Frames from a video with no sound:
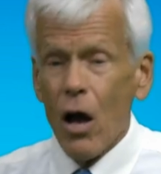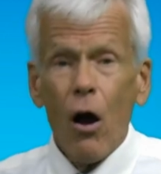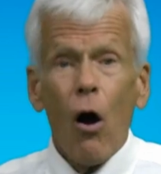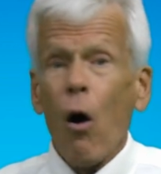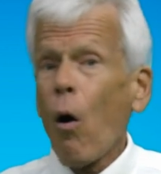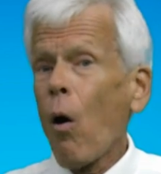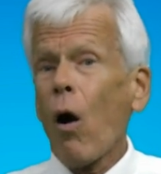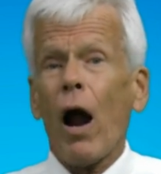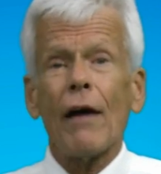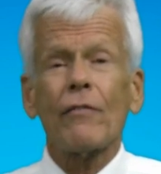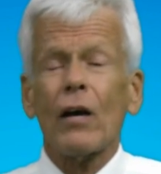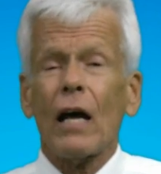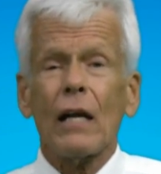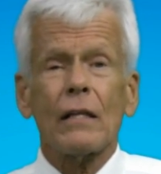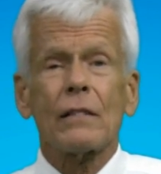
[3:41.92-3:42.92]
Or I've
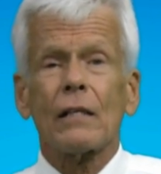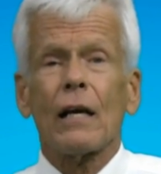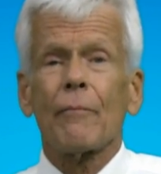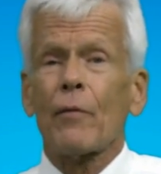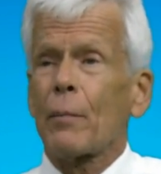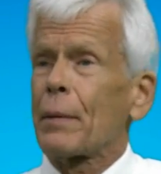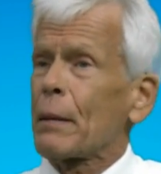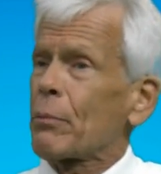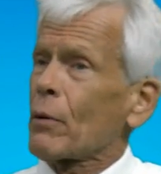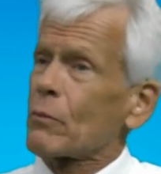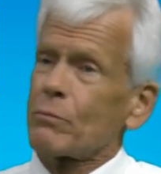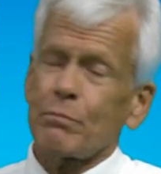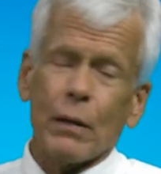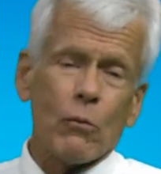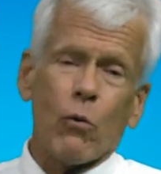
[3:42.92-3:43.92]
got it, the people
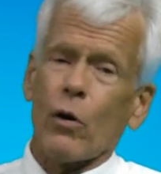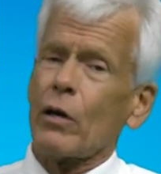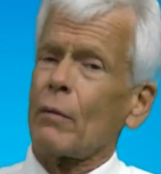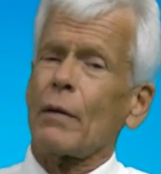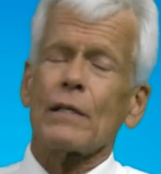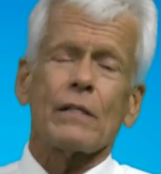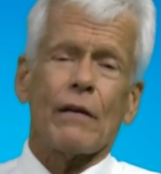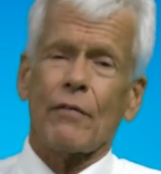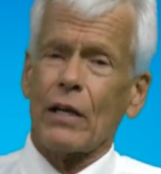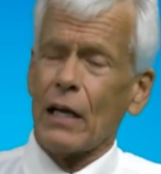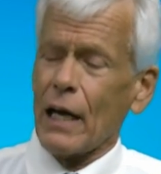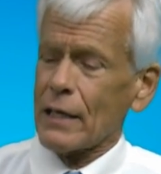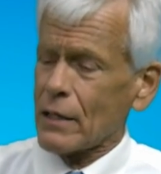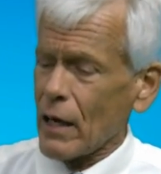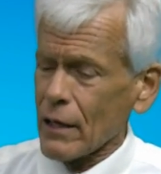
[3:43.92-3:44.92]
who've been working on my
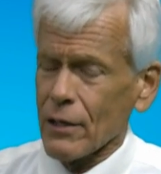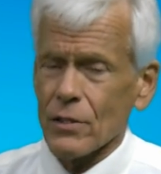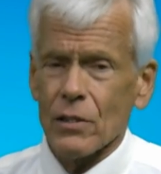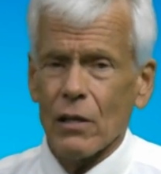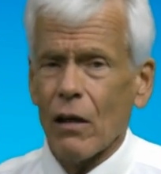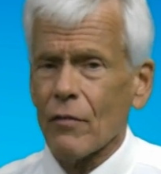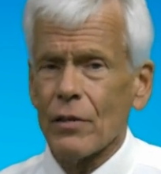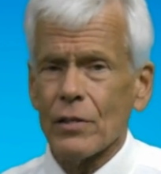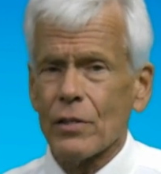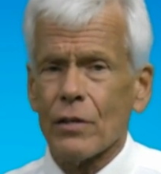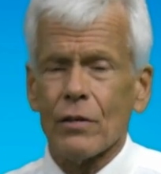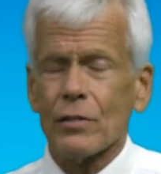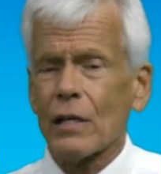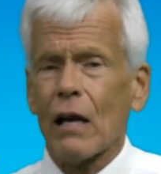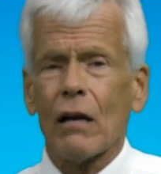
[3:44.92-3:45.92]
79 Cutlass all these
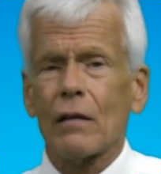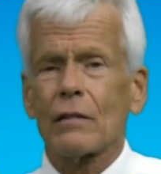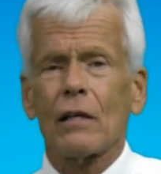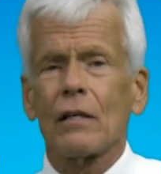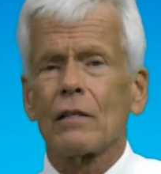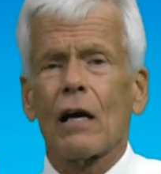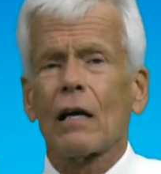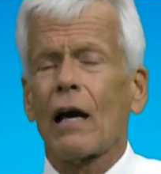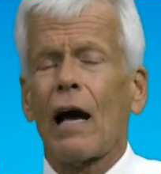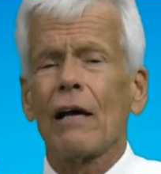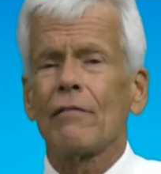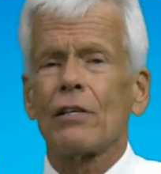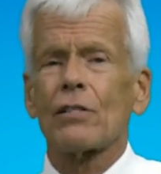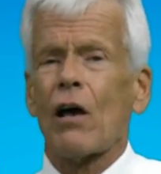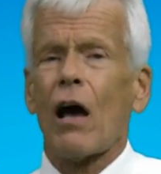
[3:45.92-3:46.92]
years down at Doug
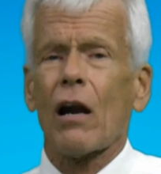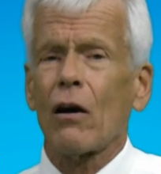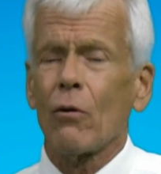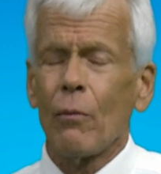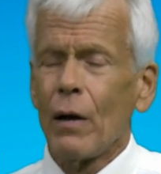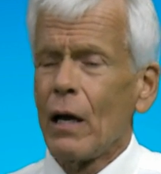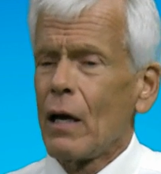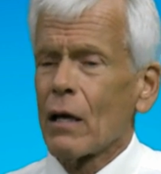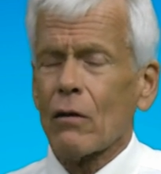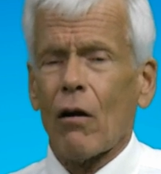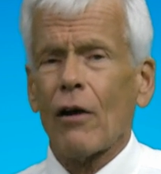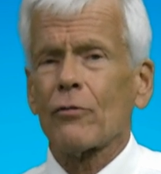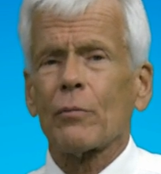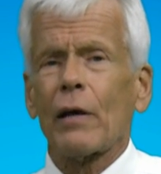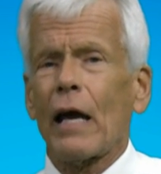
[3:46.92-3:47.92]
Ivy's Auto,
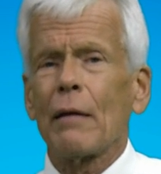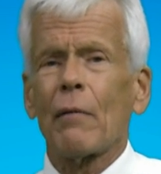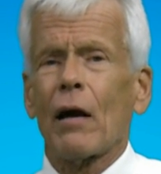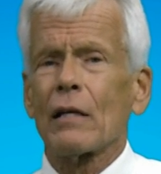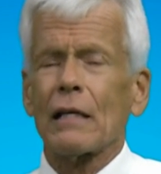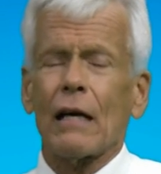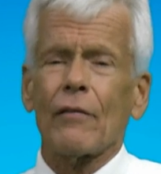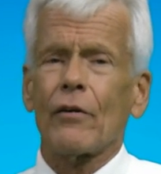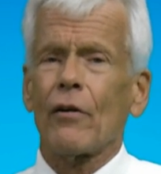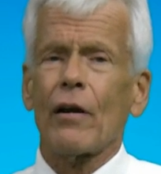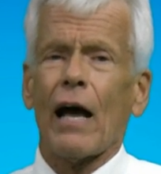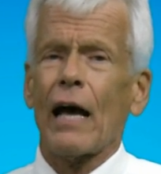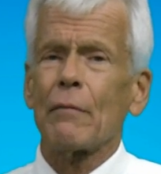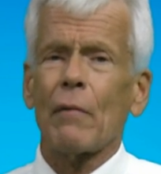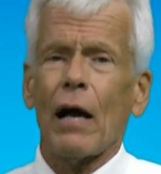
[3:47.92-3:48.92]
across from Kmart down there on
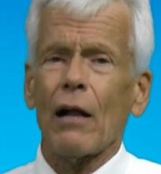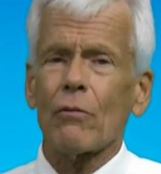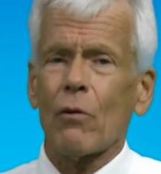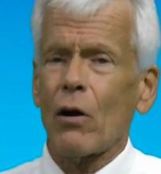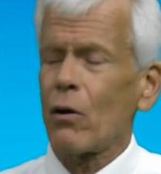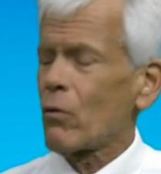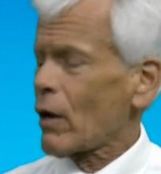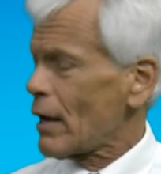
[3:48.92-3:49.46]
9 Mile Road.